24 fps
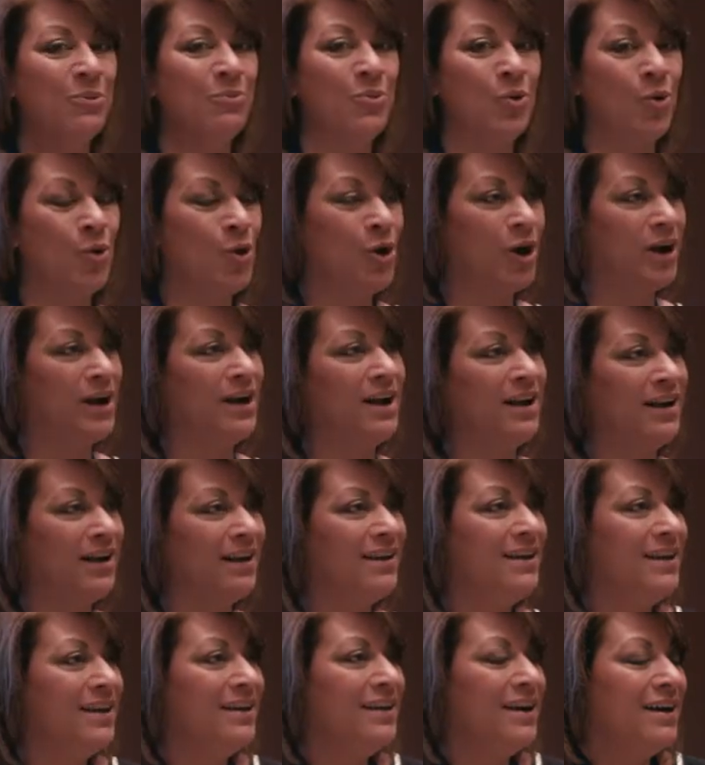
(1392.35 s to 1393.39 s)
more
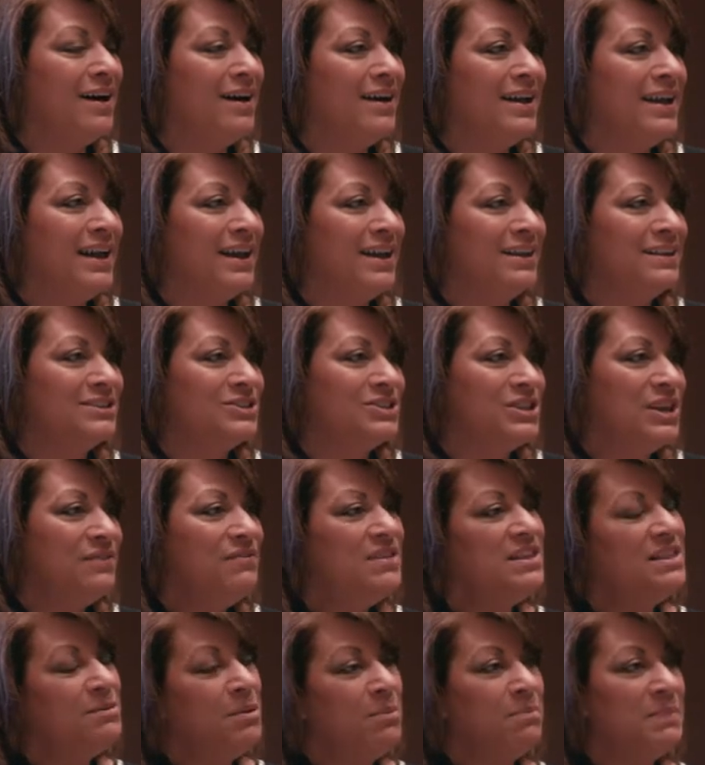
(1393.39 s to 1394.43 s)

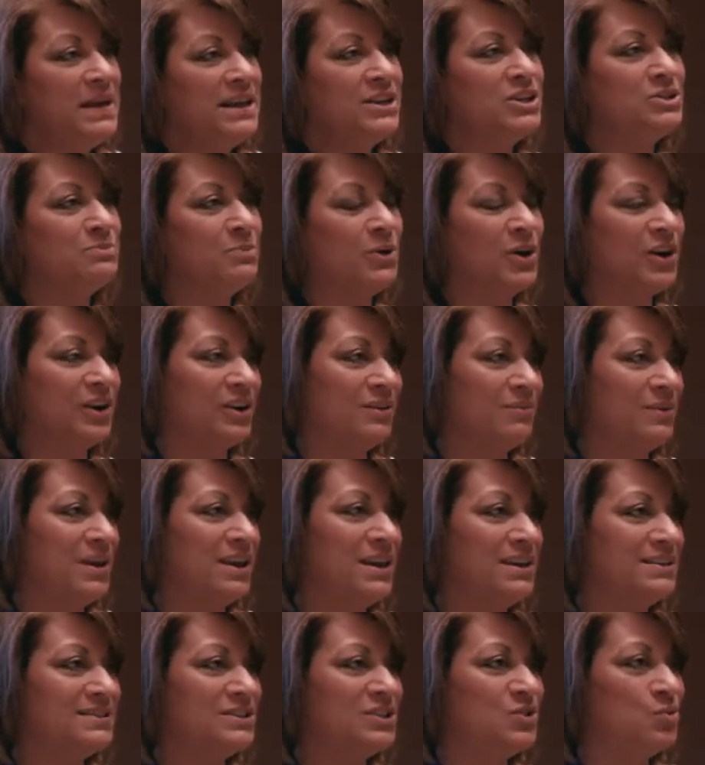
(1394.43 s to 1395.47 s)
giving them a benchmark
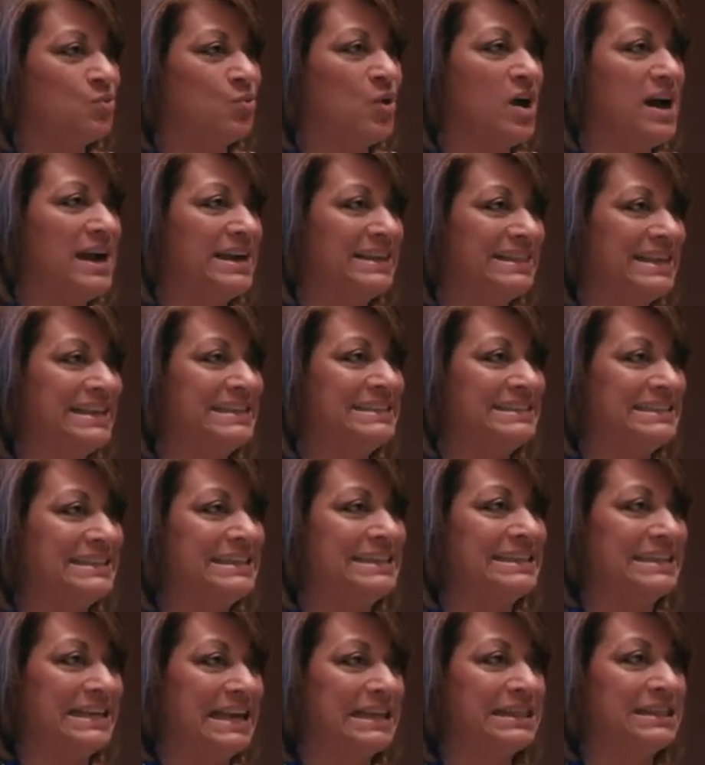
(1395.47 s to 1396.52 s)
as to why they
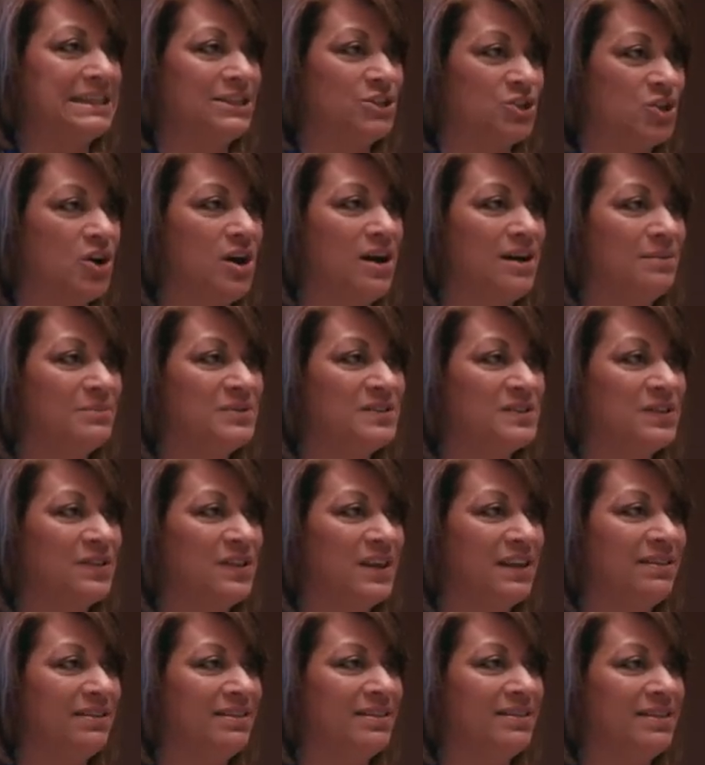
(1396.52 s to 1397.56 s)
didn't get the job so
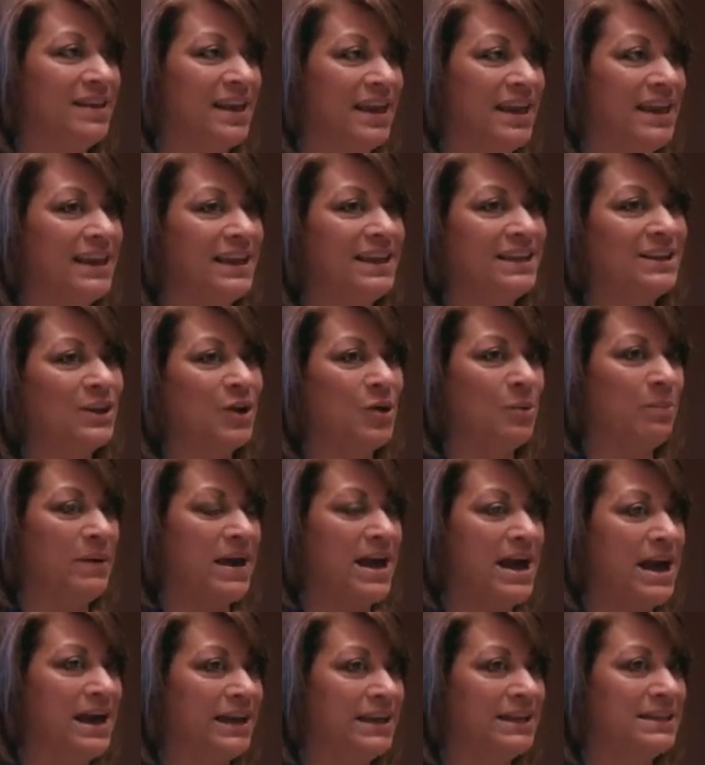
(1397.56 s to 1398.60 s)
that they can go
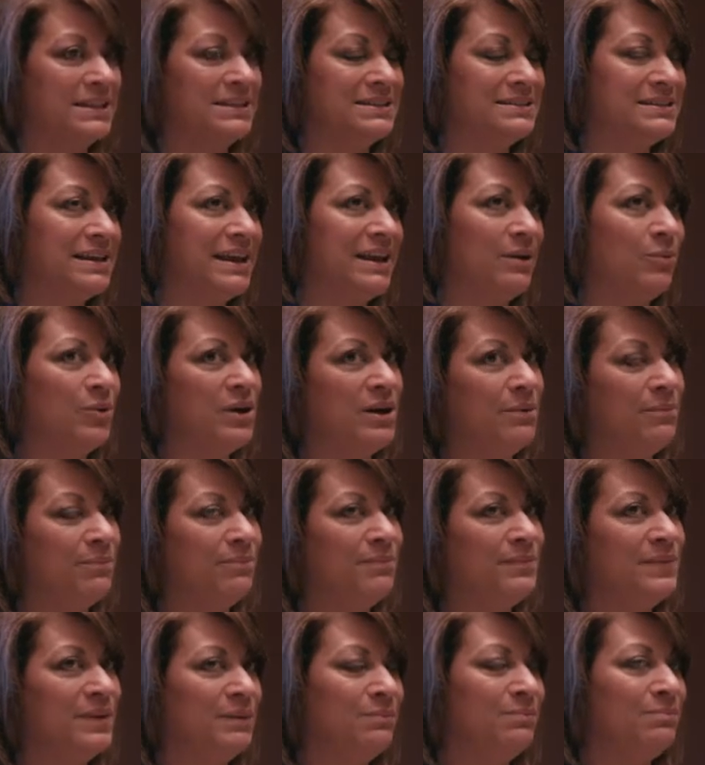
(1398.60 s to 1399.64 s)
back and say, well,
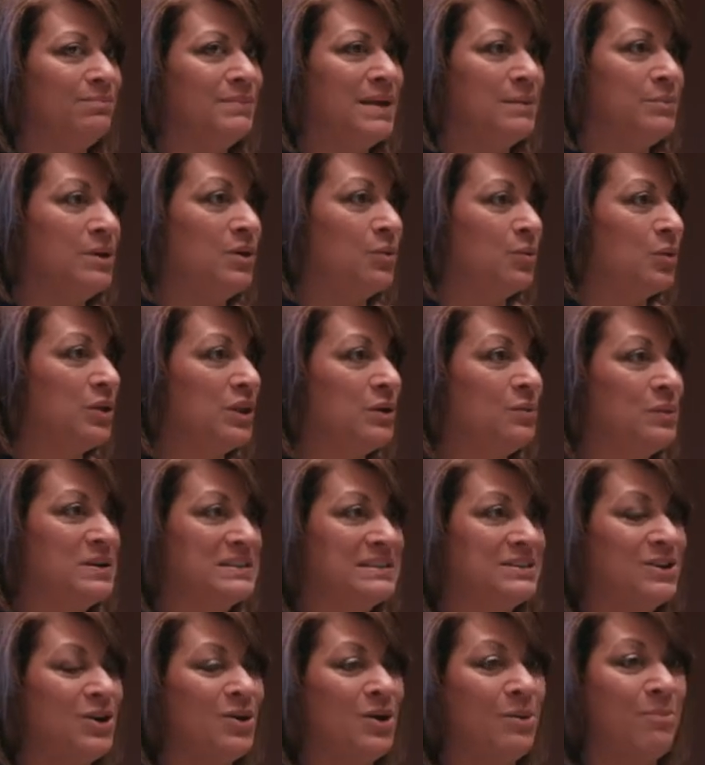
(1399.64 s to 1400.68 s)
maybe it really
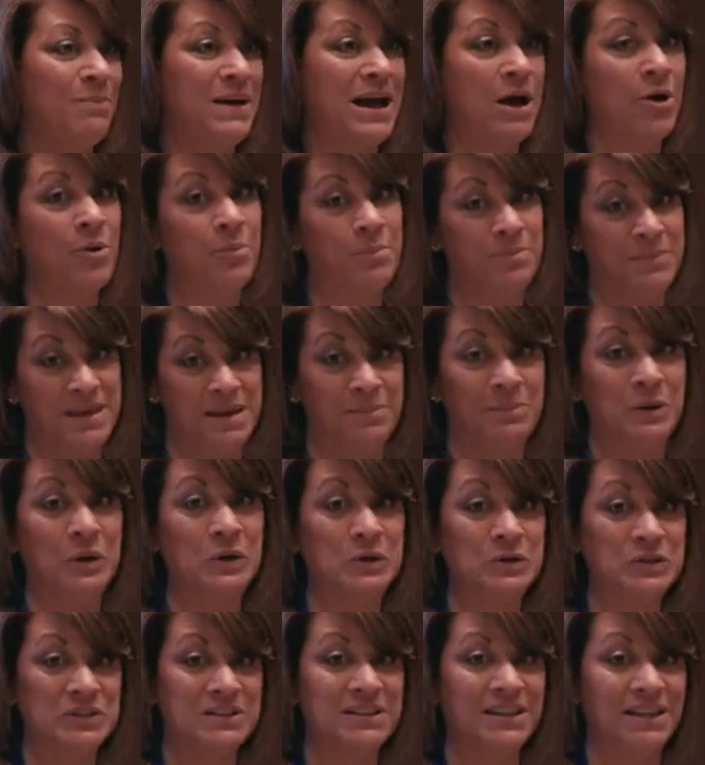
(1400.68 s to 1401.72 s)
wasn't about me
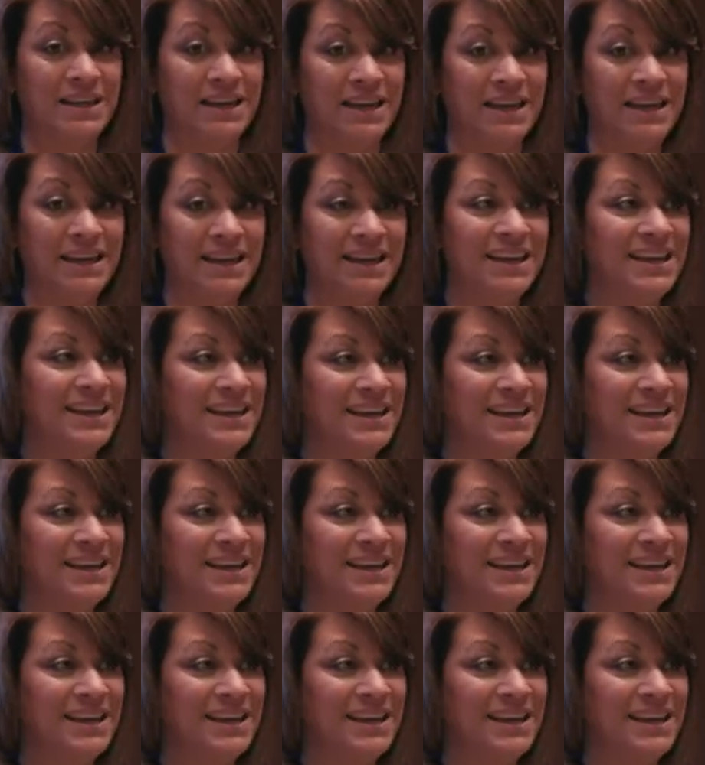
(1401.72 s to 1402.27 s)
personally.